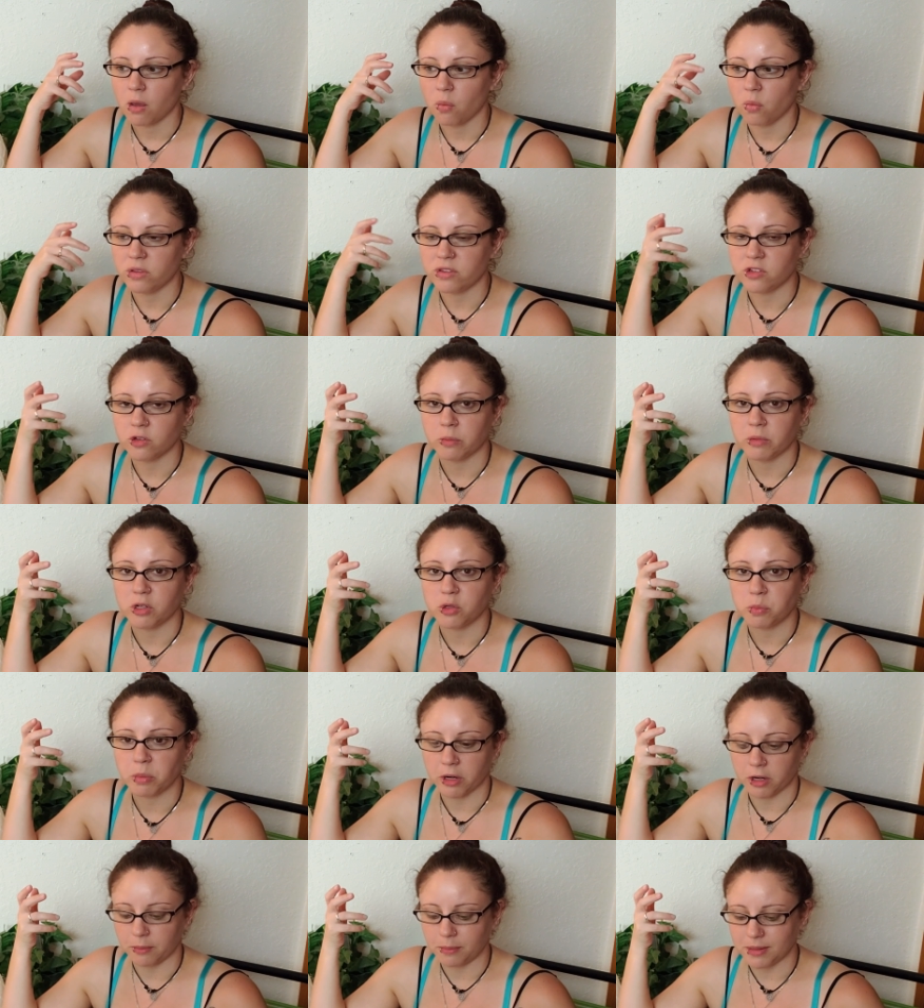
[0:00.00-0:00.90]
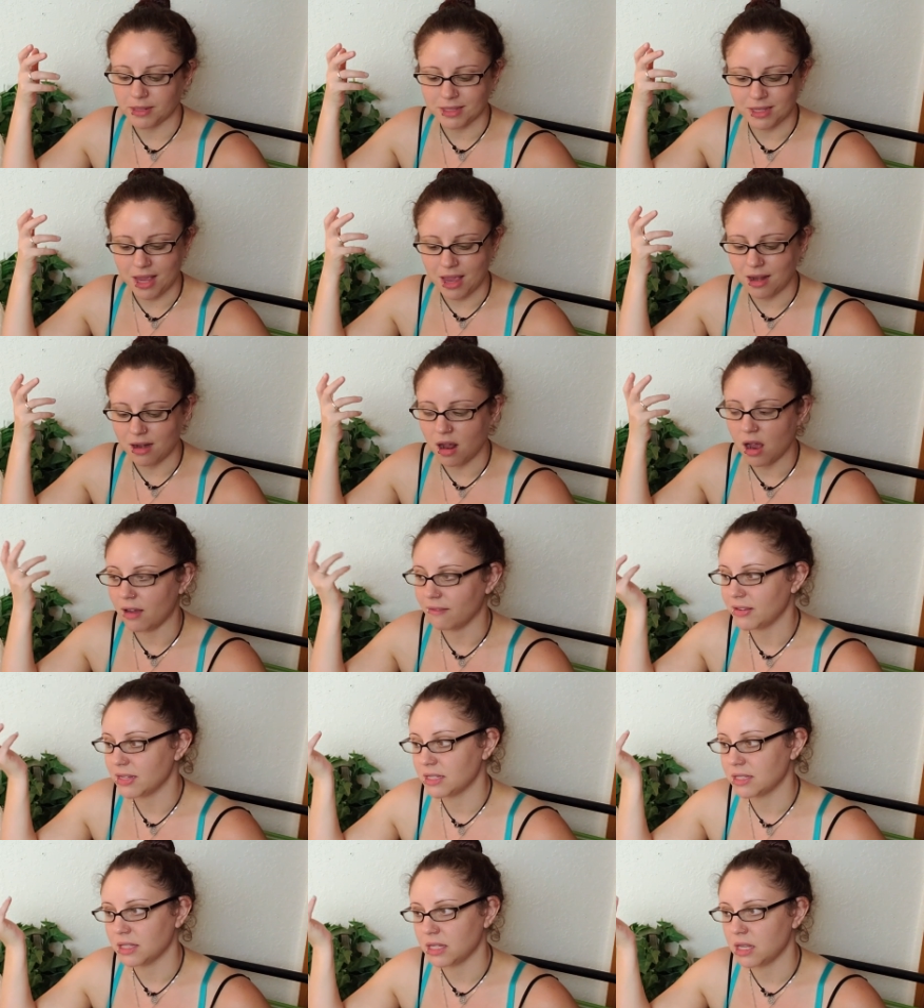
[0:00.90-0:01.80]
with so much purpose. And
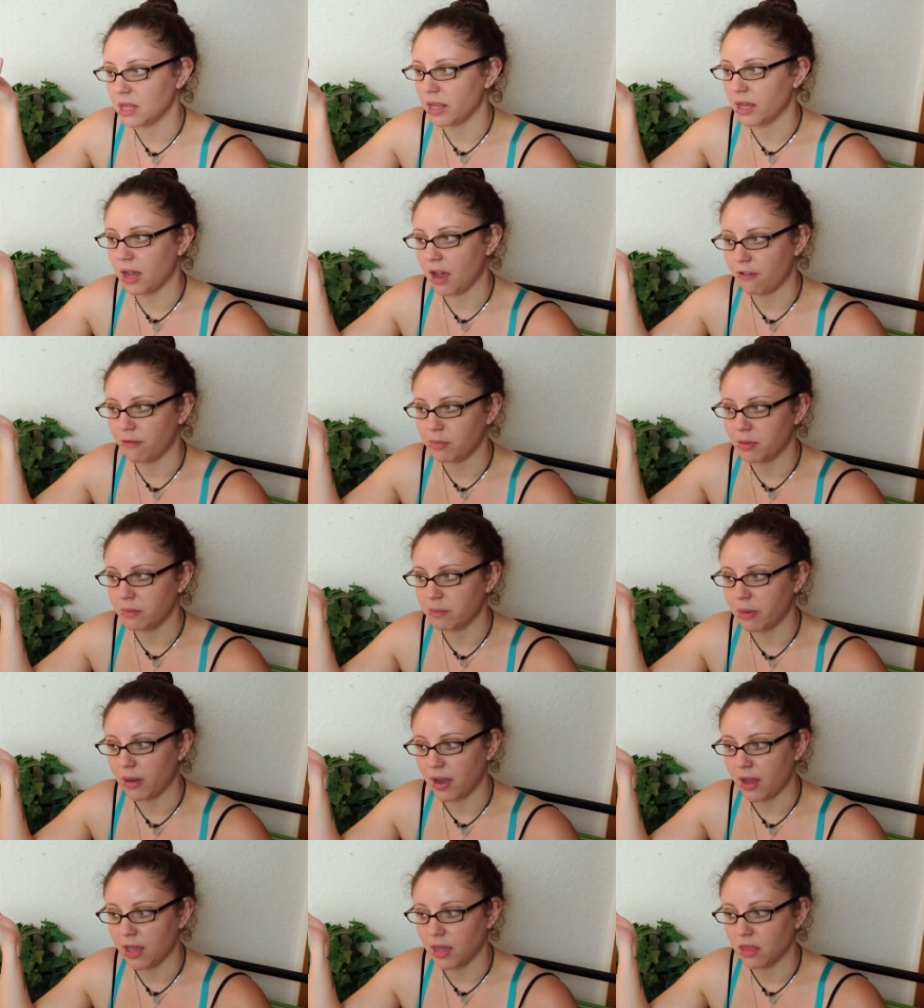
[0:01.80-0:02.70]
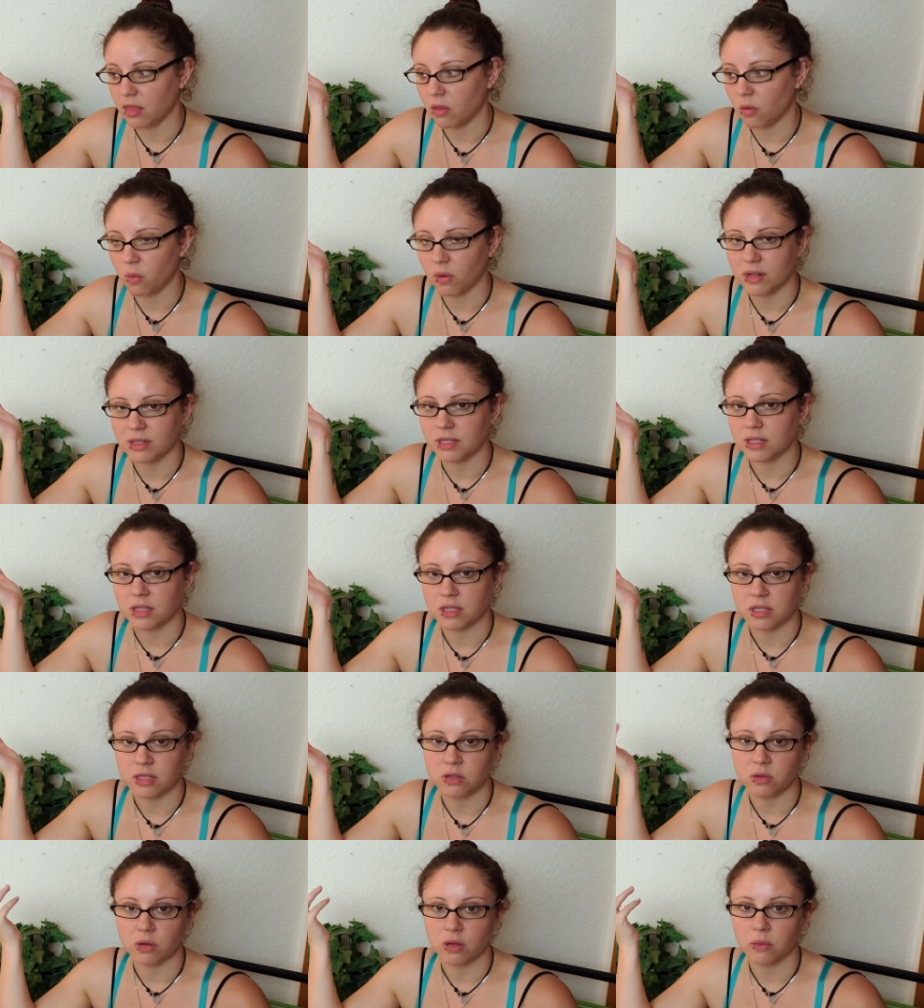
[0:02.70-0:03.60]
obviously, like, I've been buying the ones at
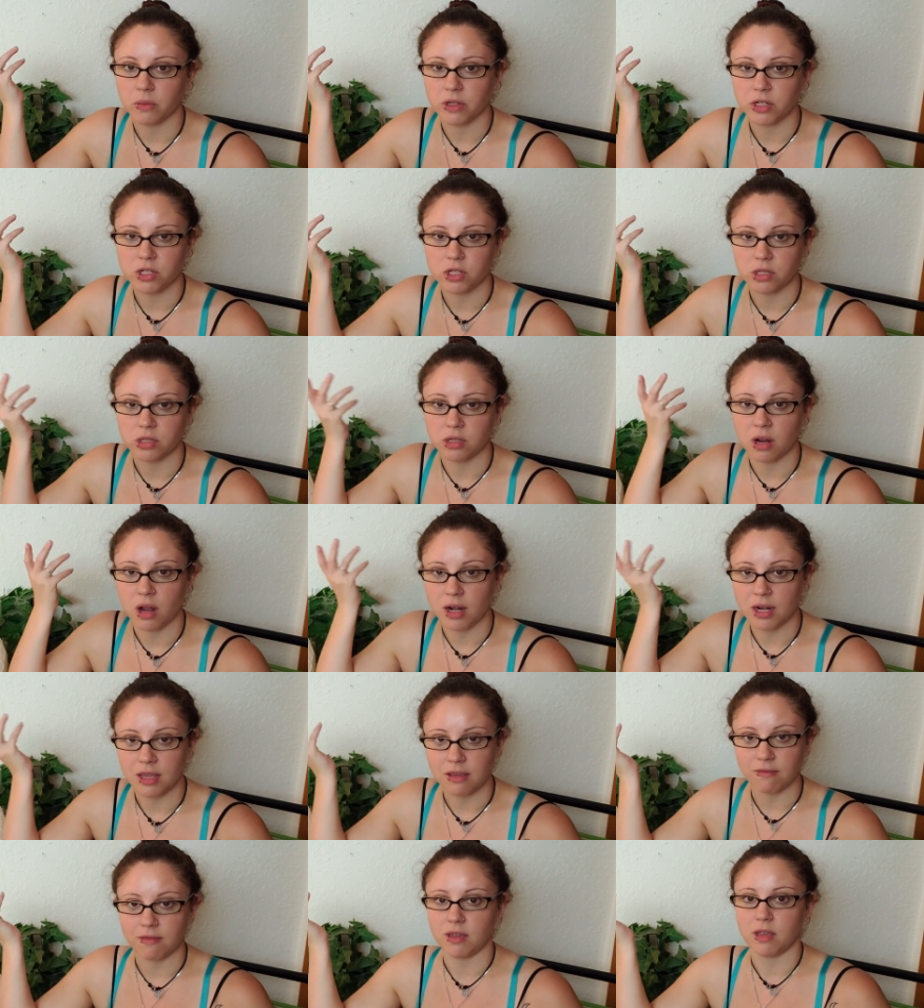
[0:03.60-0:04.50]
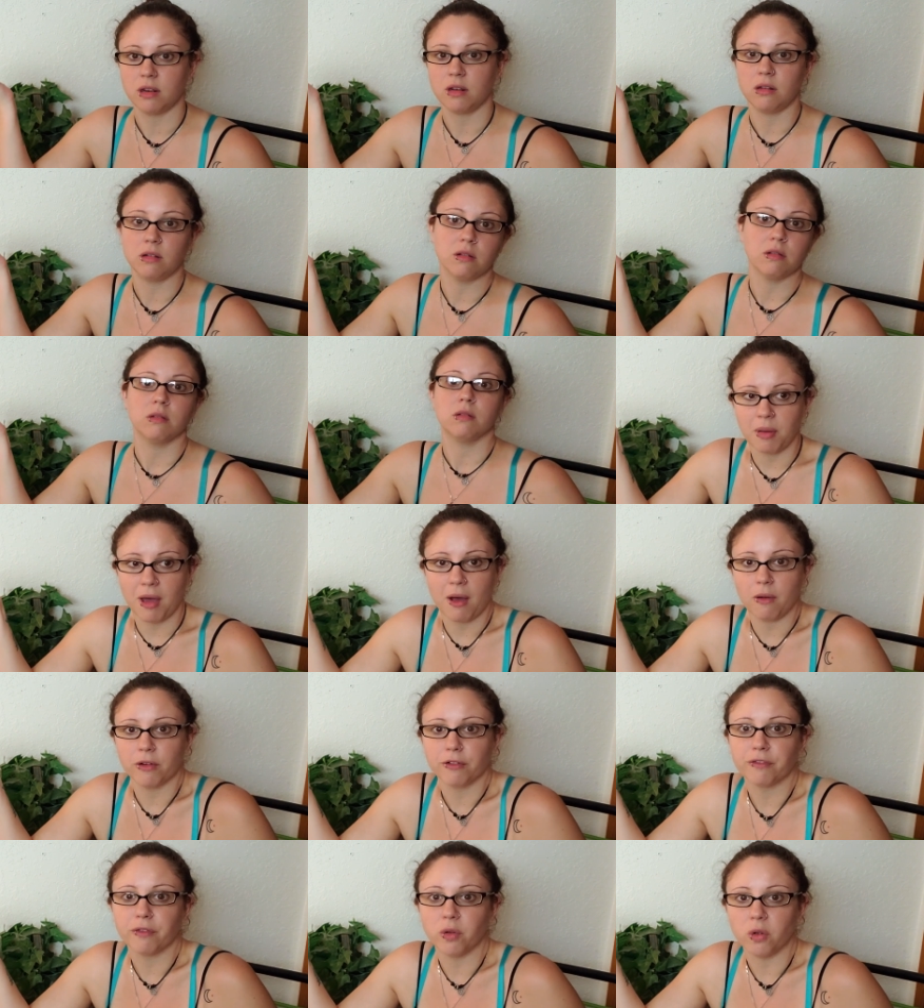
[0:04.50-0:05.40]
the store, which are not even
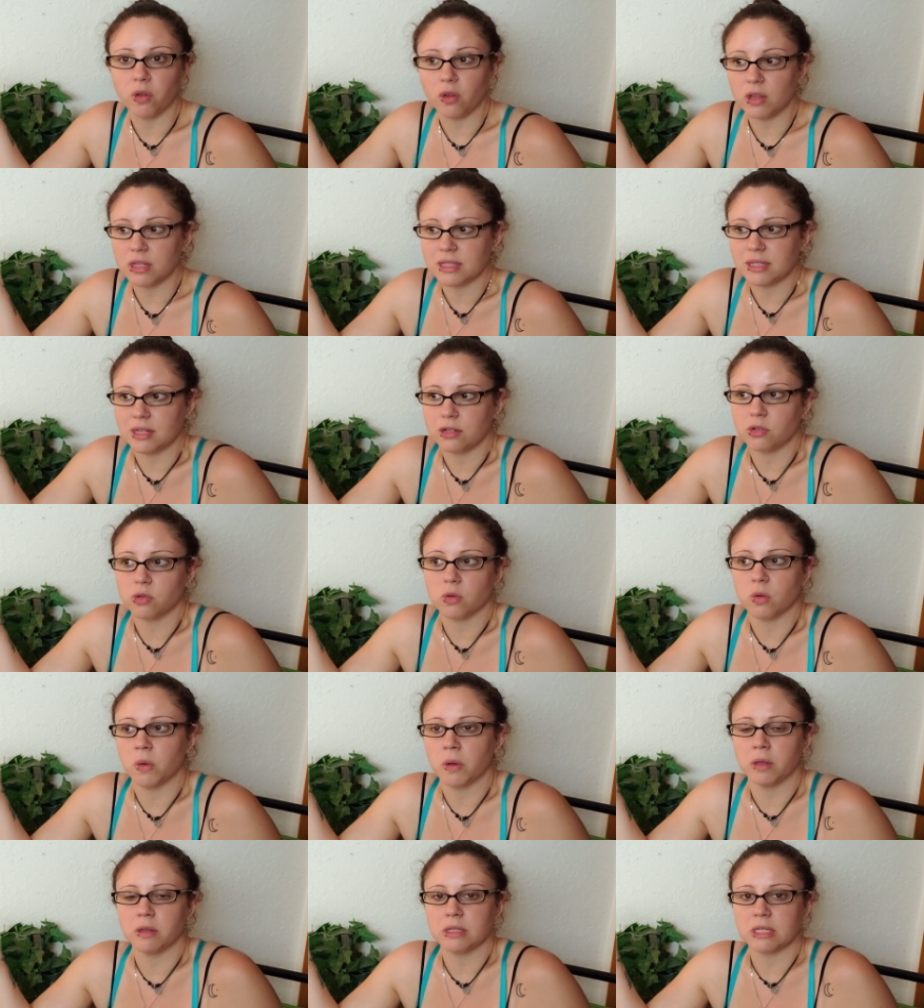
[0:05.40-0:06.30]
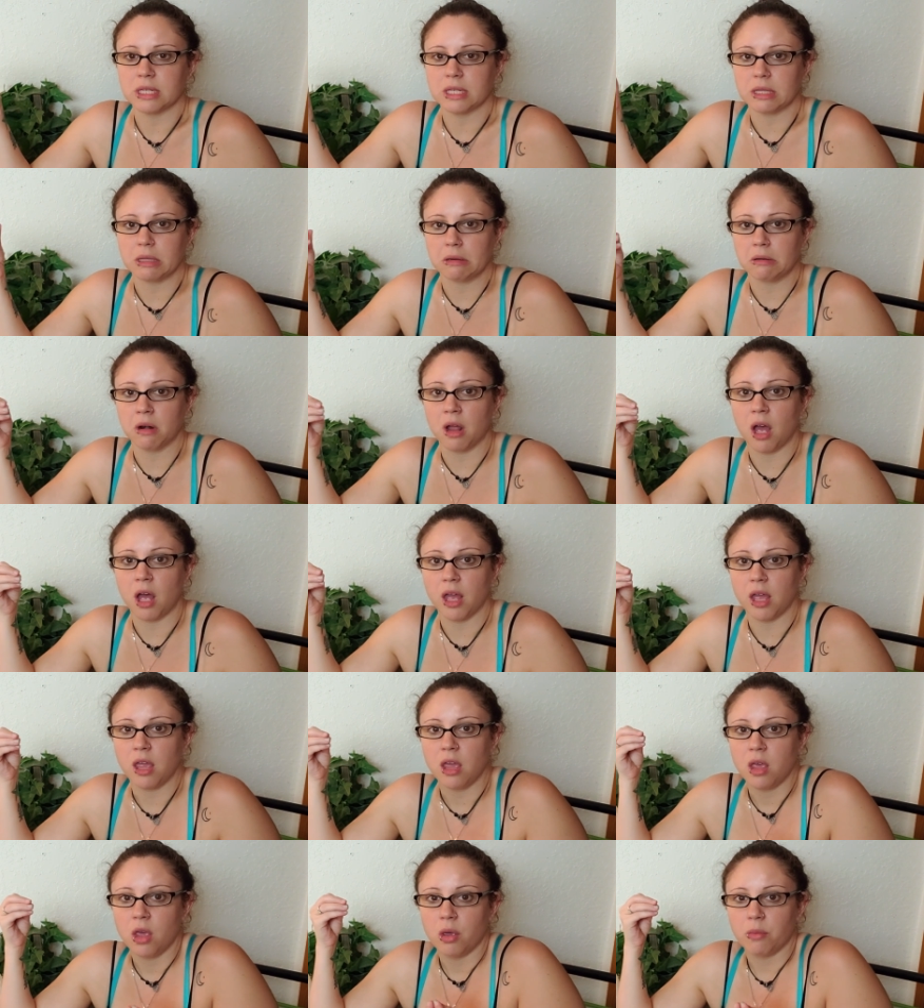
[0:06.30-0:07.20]
powerful essential oils. Like, they're
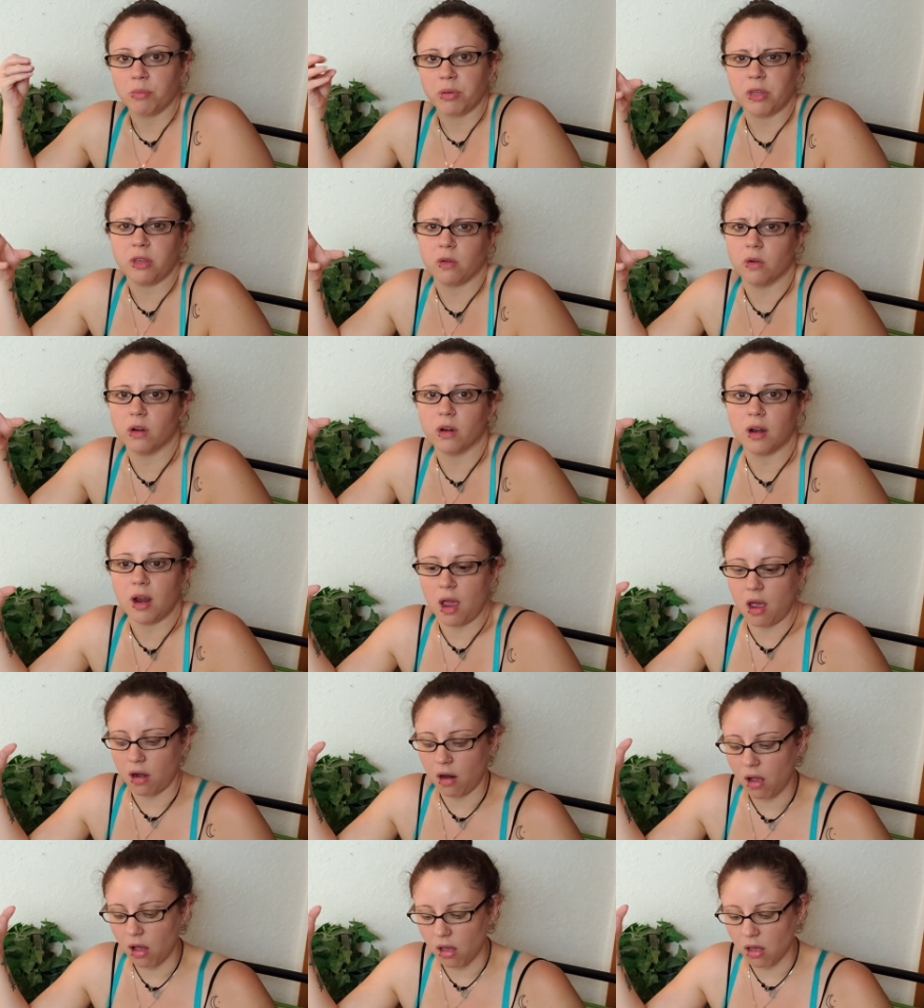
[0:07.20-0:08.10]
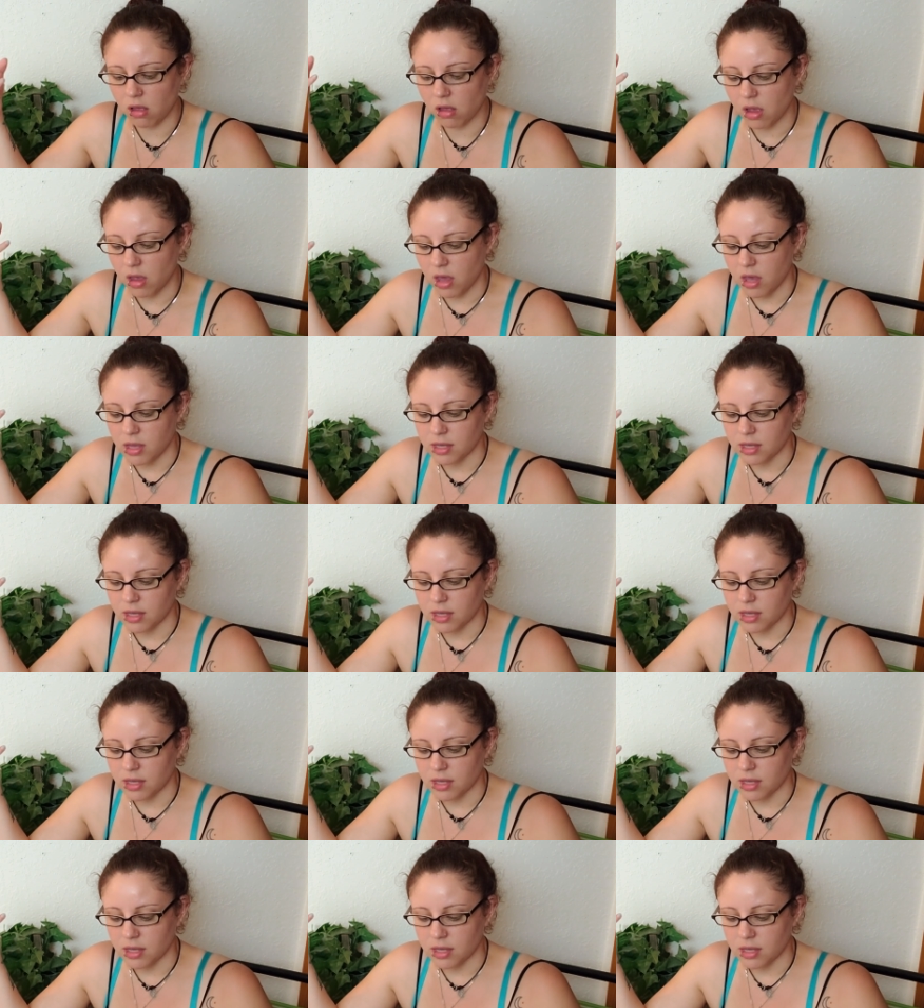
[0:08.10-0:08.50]
not pure at all.